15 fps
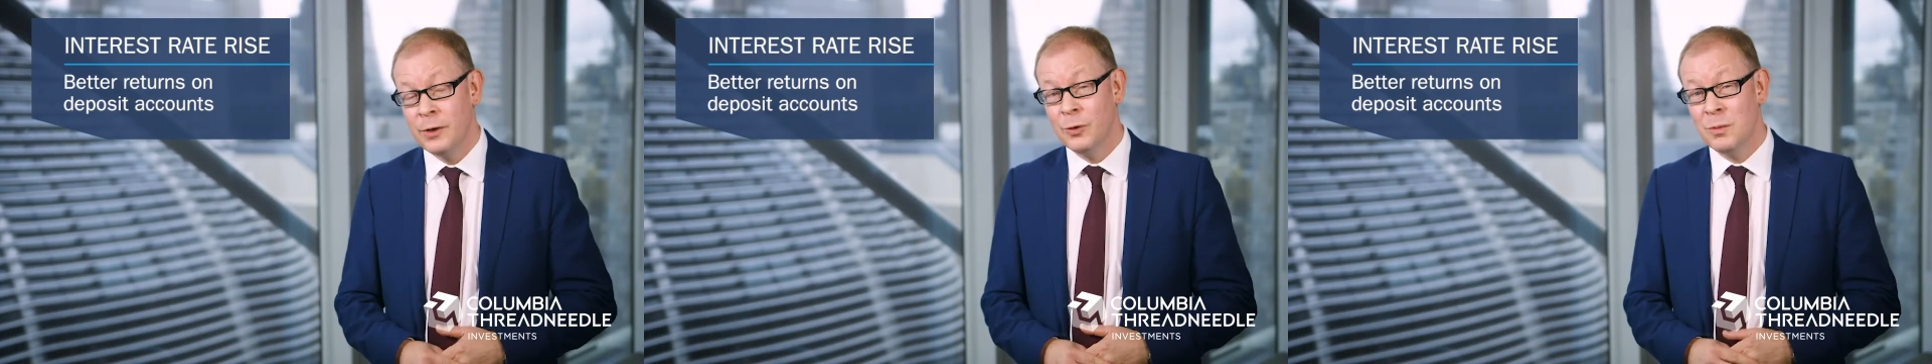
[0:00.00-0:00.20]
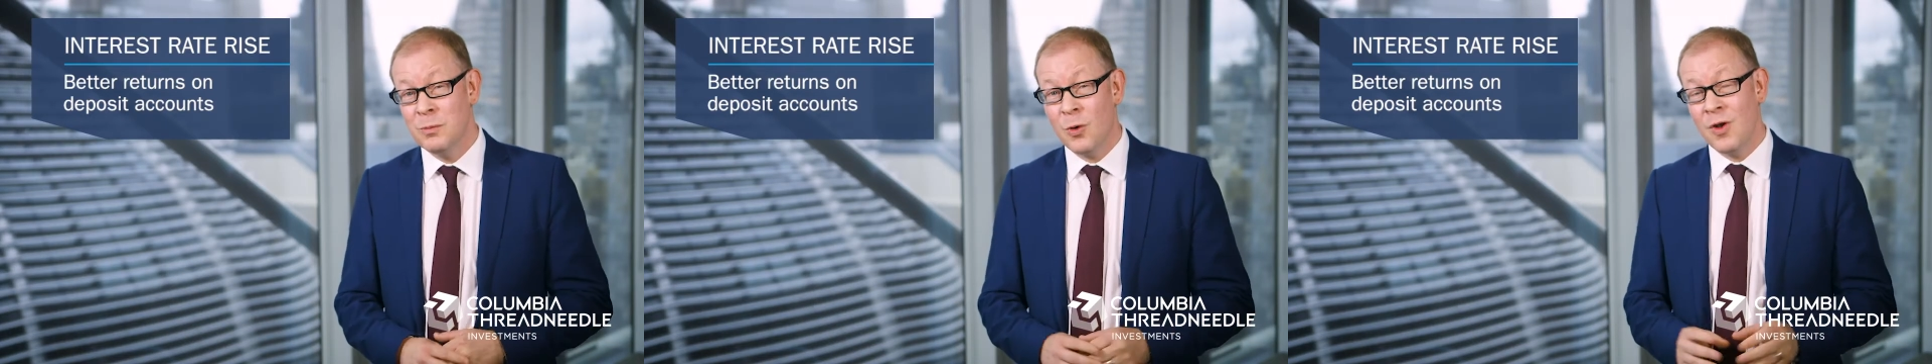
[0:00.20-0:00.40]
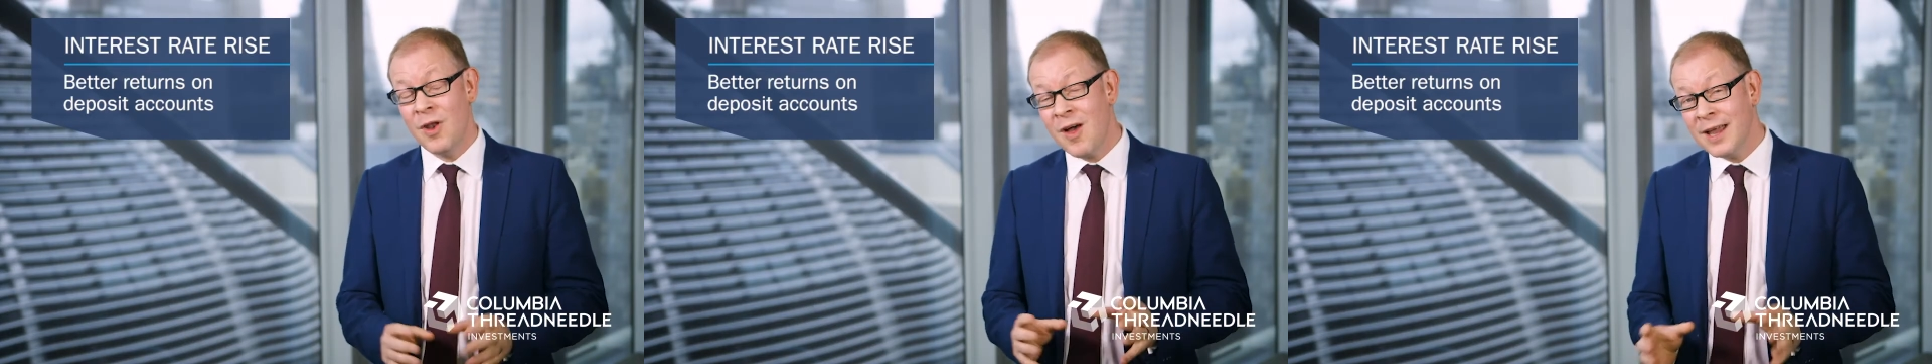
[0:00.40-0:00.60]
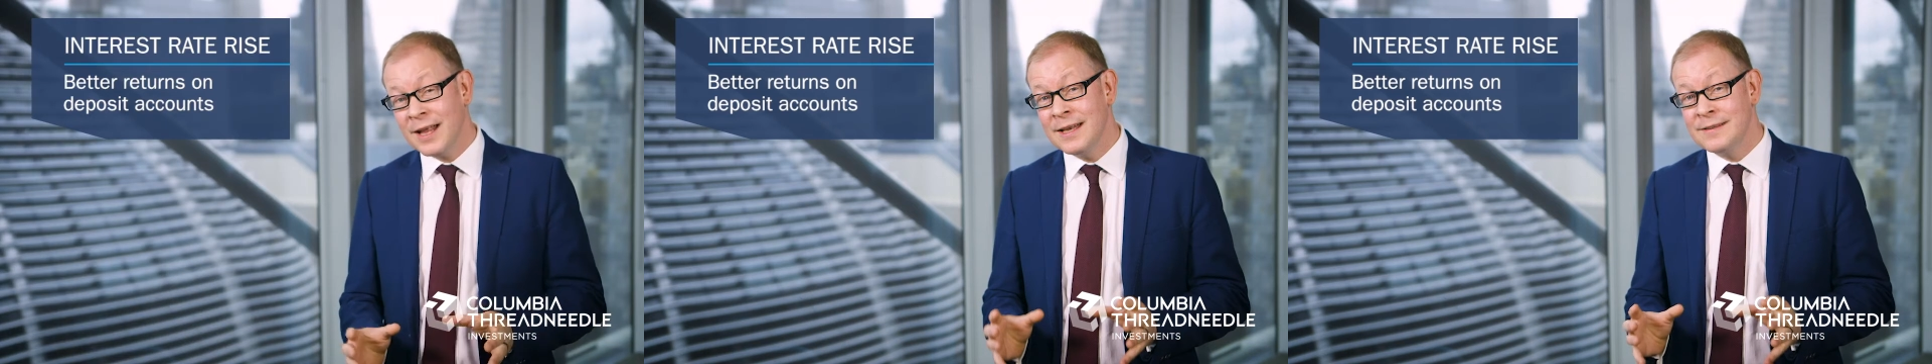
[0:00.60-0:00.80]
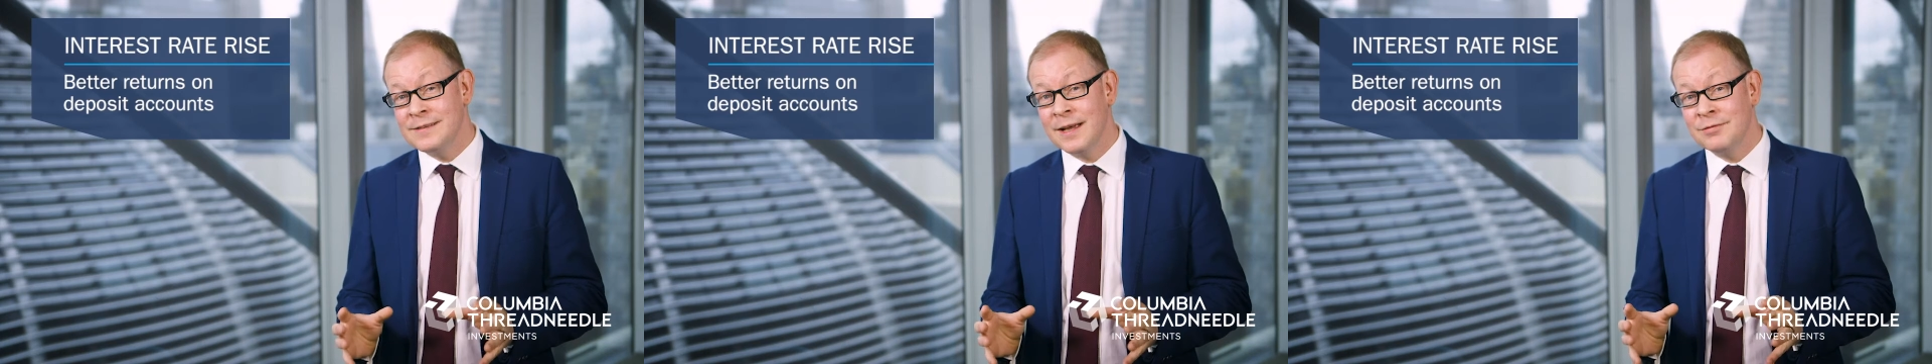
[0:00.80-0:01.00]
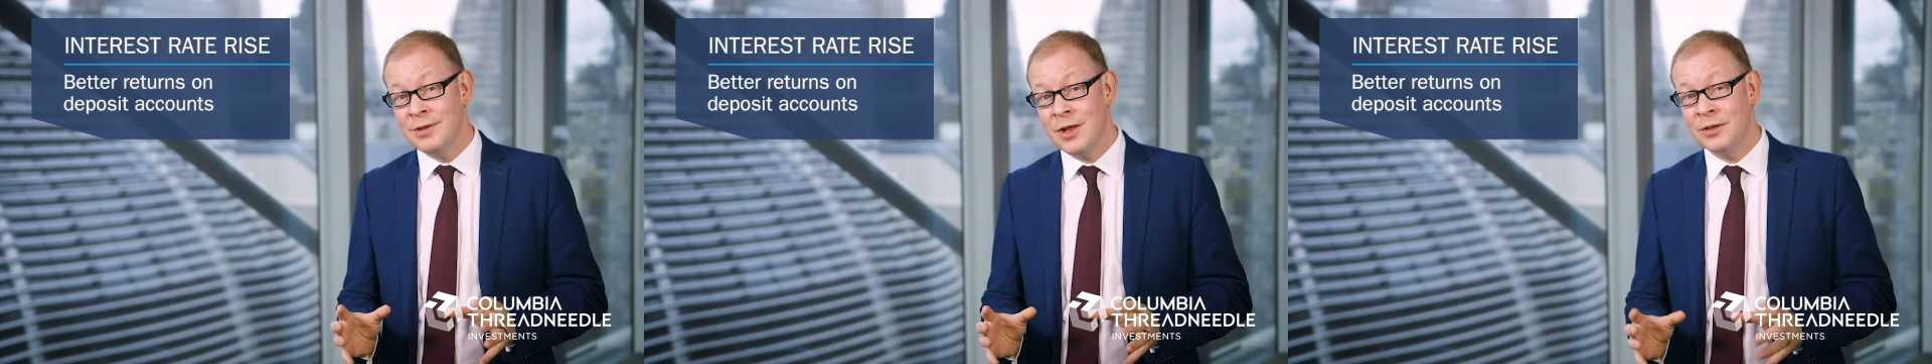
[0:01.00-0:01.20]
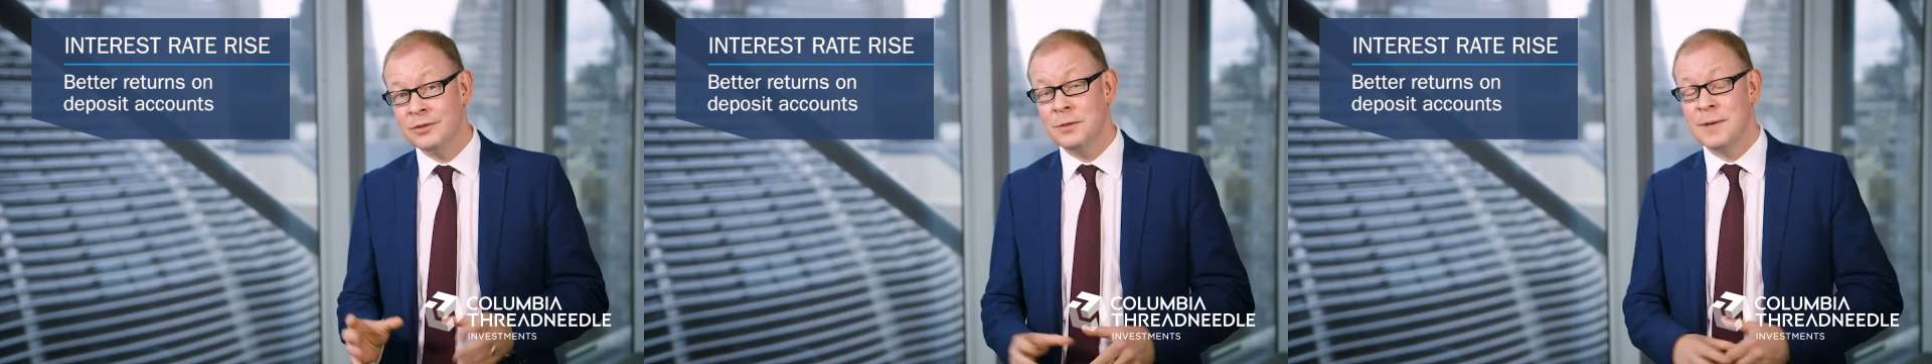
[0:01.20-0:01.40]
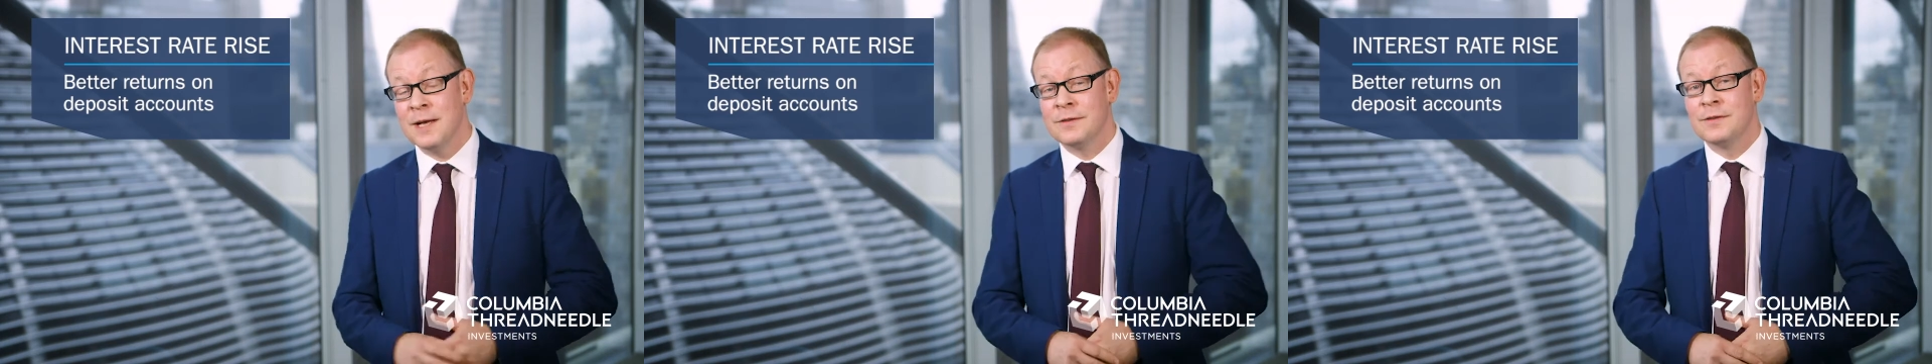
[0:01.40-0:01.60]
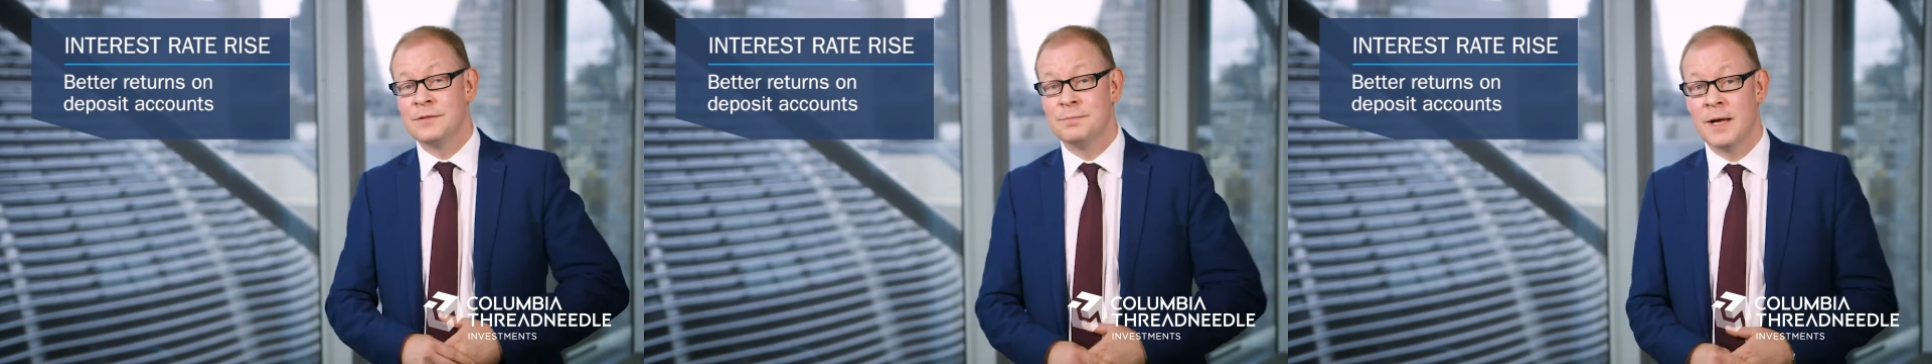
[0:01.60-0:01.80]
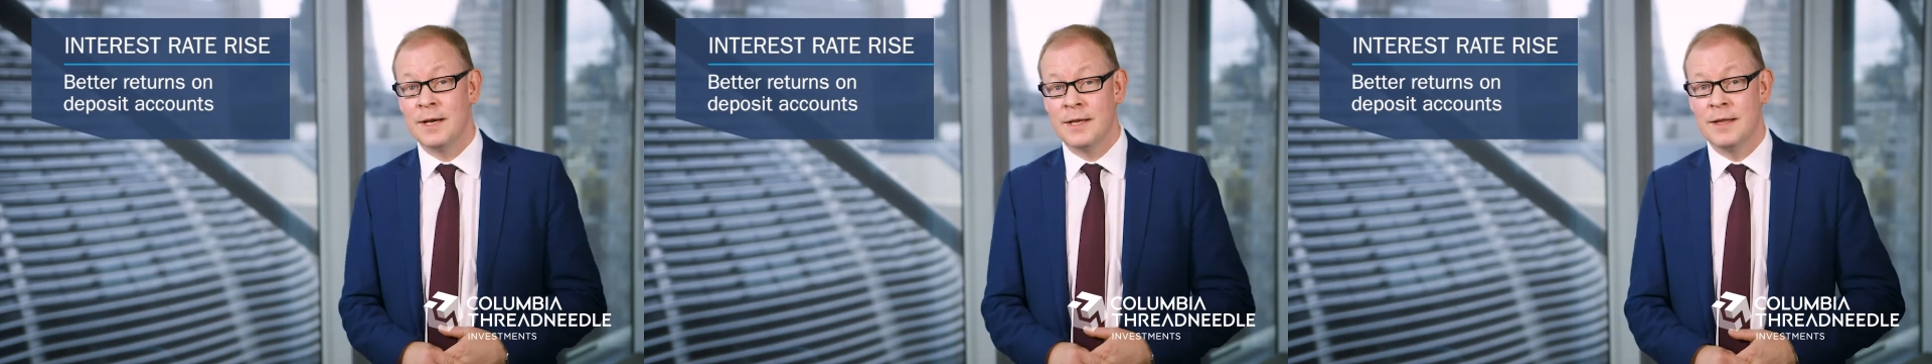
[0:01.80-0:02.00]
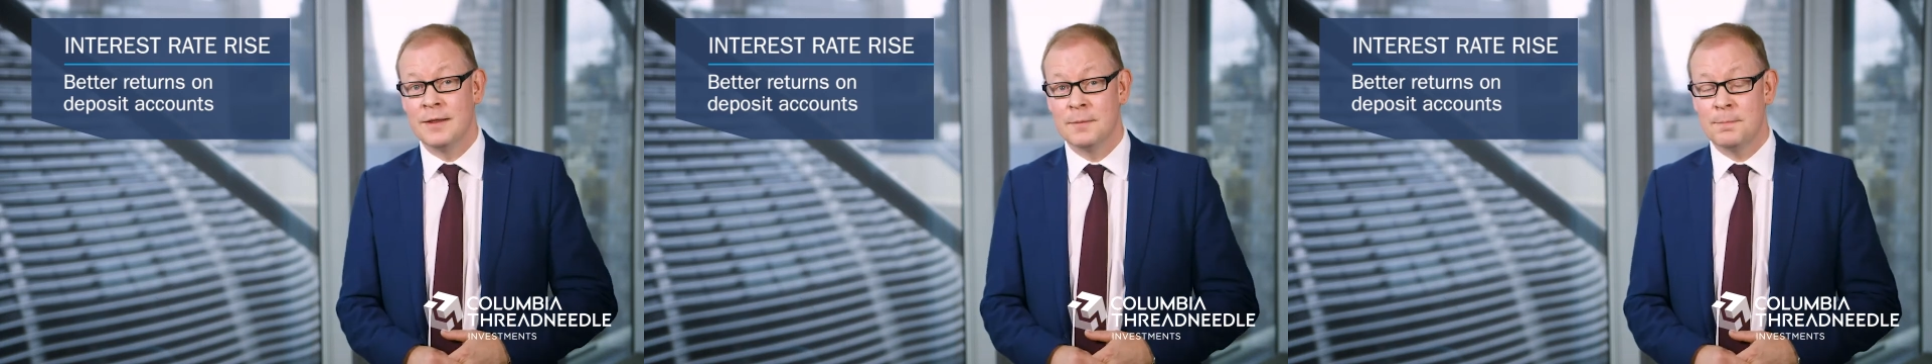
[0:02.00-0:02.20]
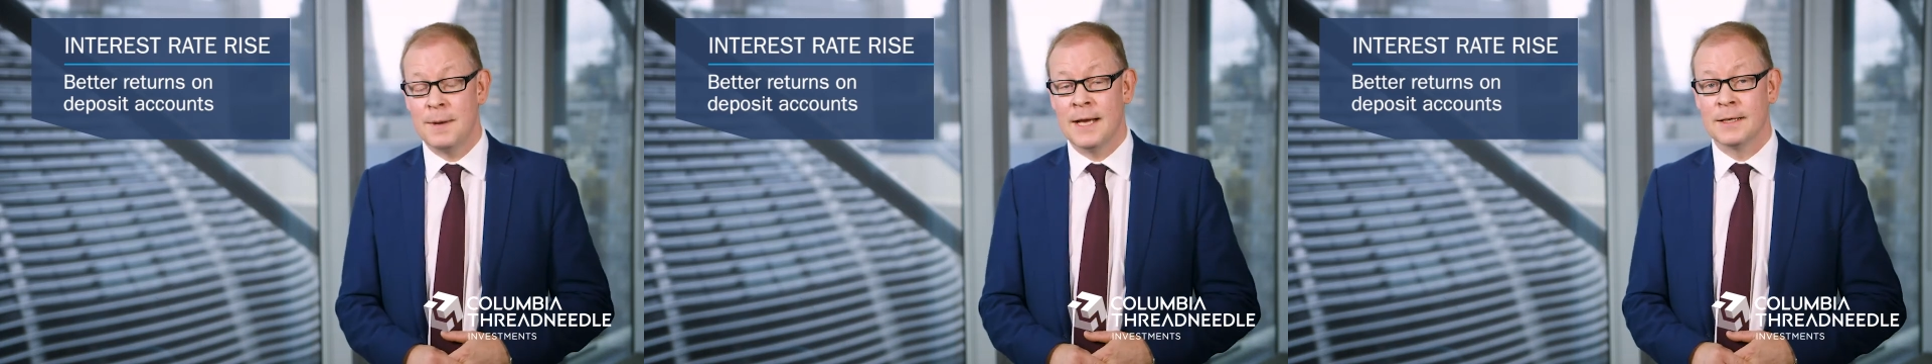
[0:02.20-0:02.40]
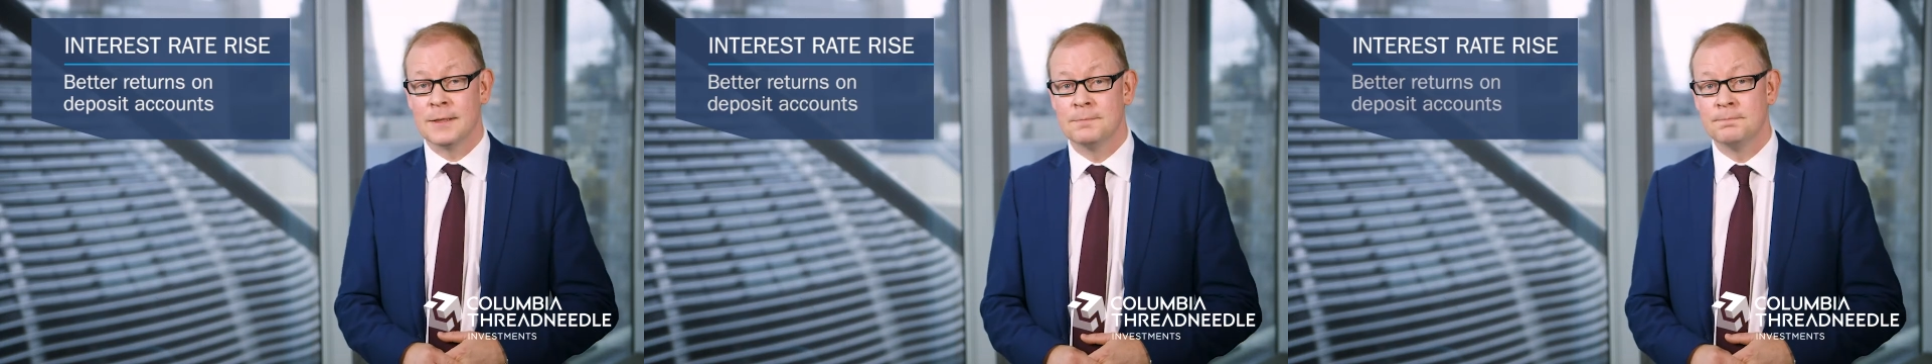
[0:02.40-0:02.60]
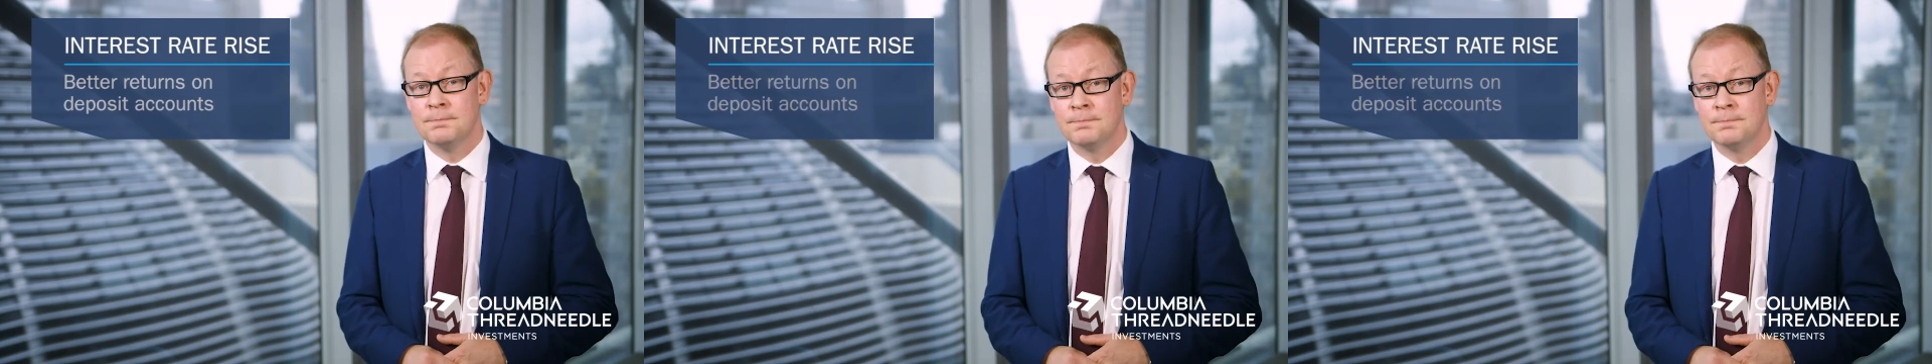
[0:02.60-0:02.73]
who are more likely to have large amounts of money in the bank.